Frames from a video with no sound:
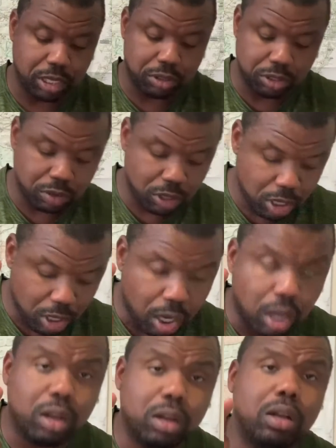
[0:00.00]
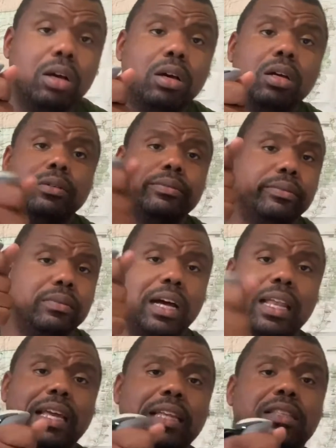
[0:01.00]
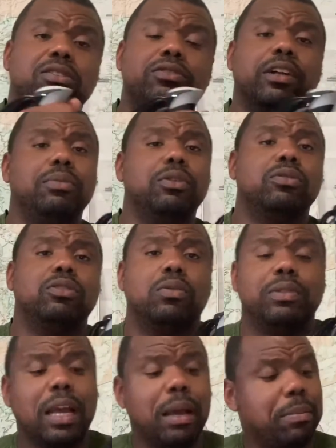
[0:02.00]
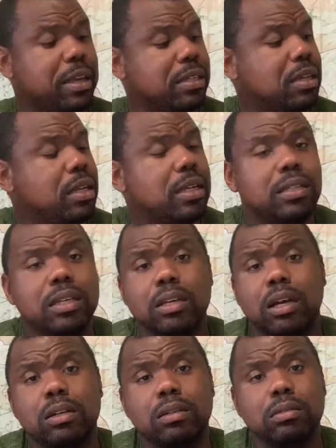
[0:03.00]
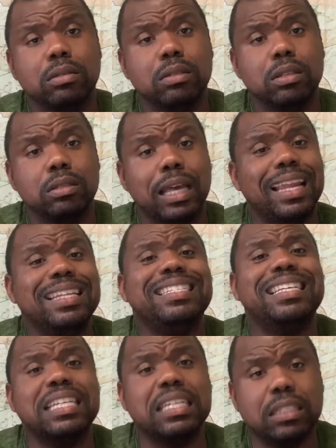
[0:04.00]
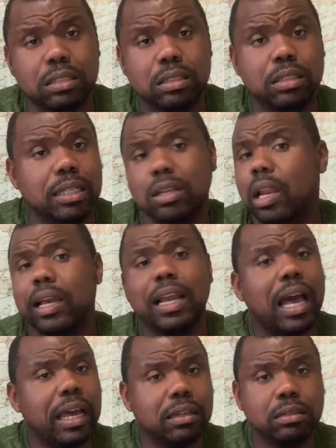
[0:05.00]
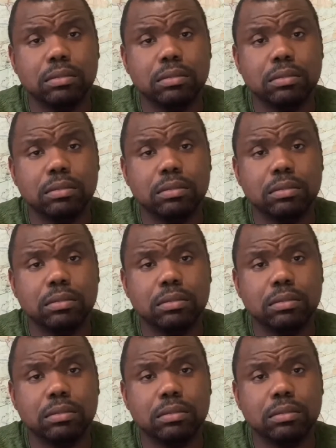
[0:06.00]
So all in all, I like this trekking pole. So with that being said, that's it, y'all. That is it. That's all I got.